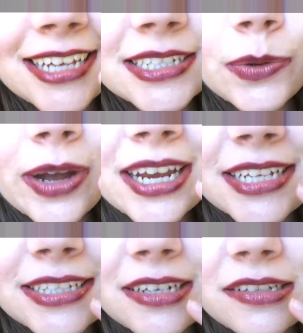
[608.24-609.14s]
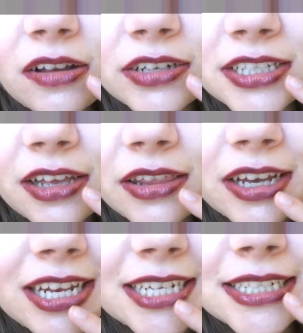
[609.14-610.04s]
Hasn't quite lasted as long as the
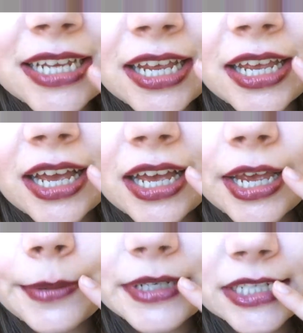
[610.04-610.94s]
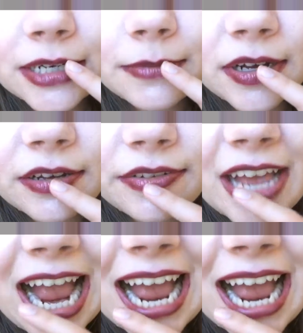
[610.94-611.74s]
other colours. It's come off